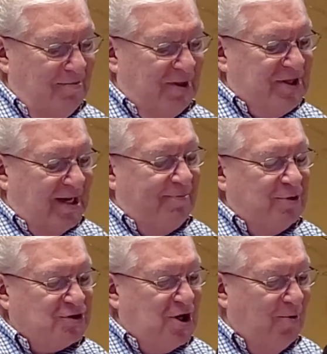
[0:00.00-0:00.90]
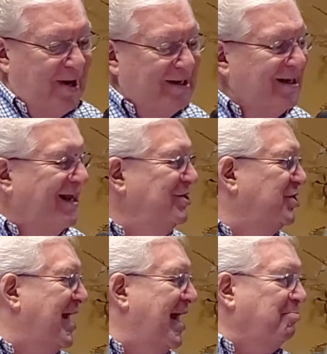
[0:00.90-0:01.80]
But the lepers go in, and
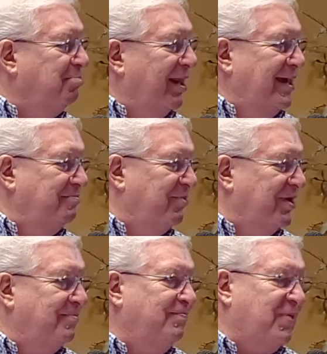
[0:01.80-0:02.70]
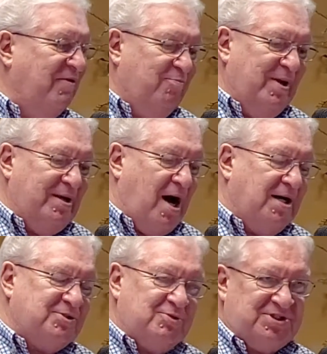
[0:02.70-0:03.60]
you can't blame them. They've been
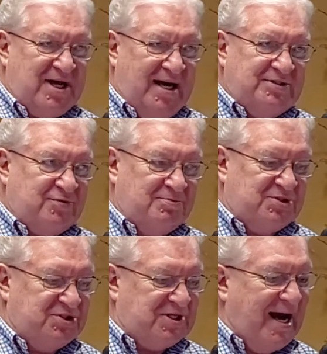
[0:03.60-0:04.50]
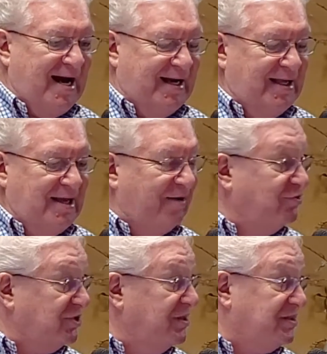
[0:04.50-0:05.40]
ostracized from society ever
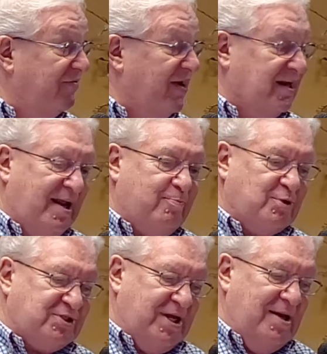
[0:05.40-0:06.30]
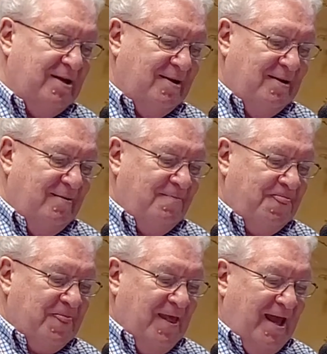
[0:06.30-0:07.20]
since they've had leprosy.
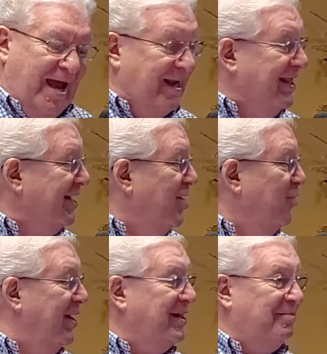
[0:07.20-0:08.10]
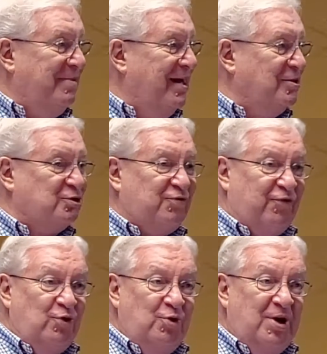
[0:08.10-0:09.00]
And they go in, and man, there's
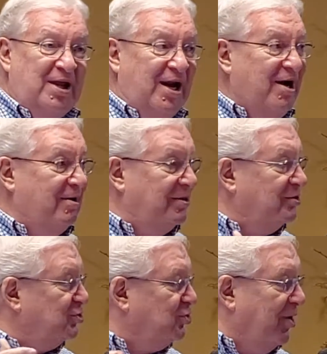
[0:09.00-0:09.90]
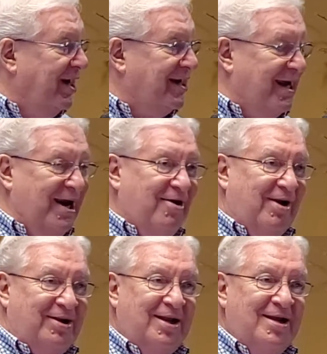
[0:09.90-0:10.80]
food here, and there's drink here,
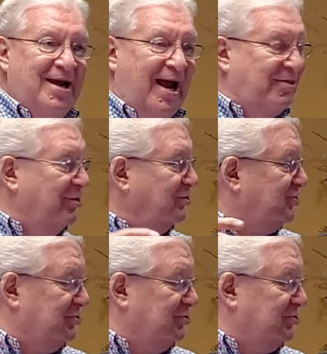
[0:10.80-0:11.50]
and there's